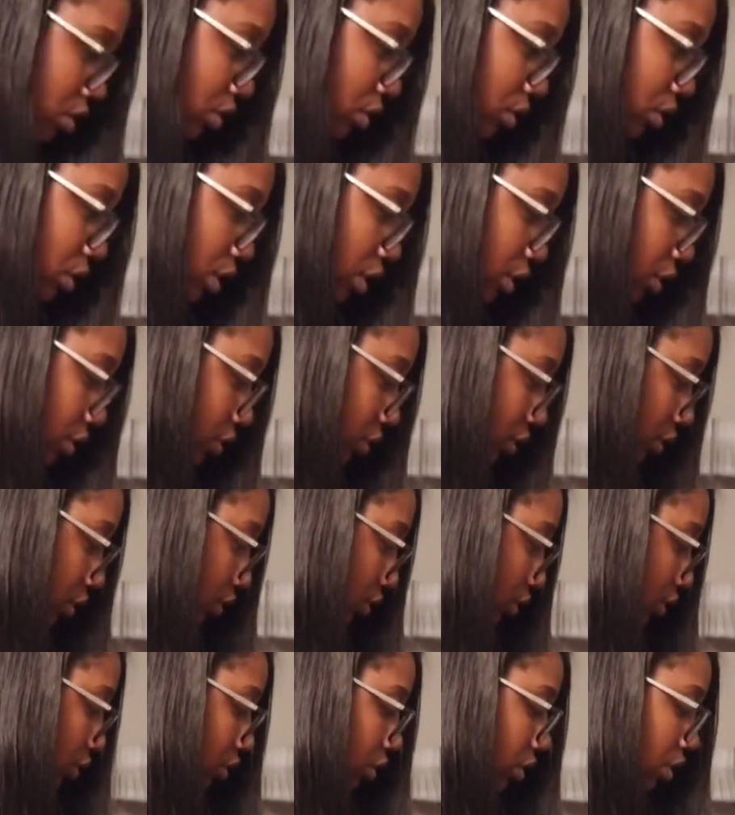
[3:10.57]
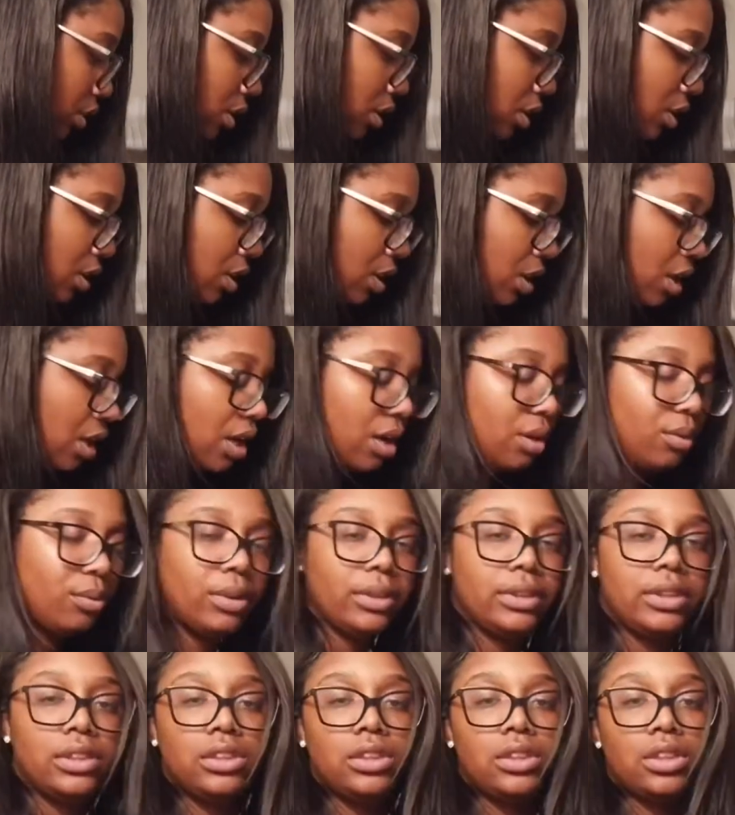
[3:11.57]
So, I
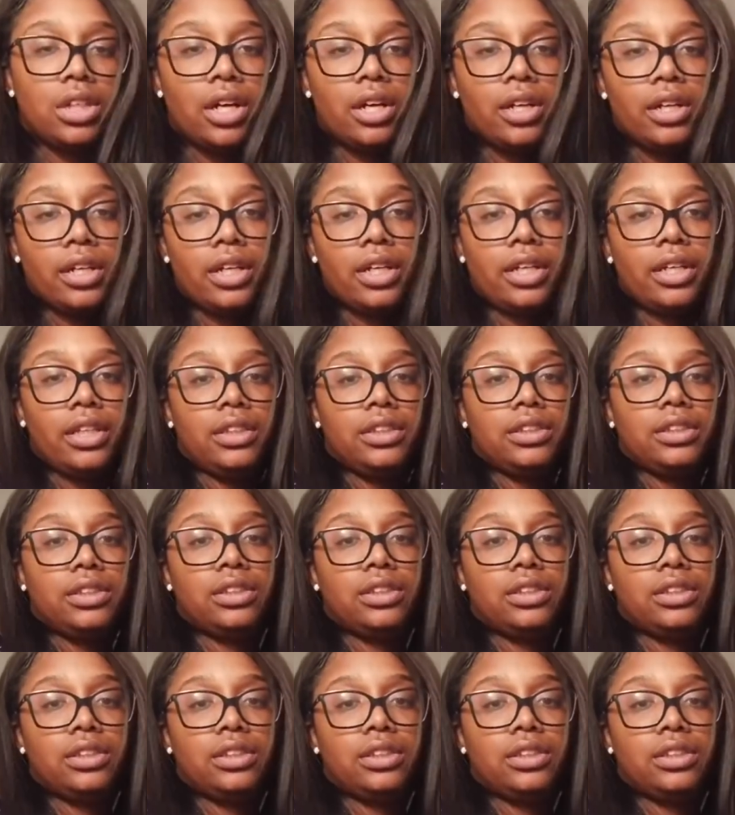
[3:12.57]
went to Target,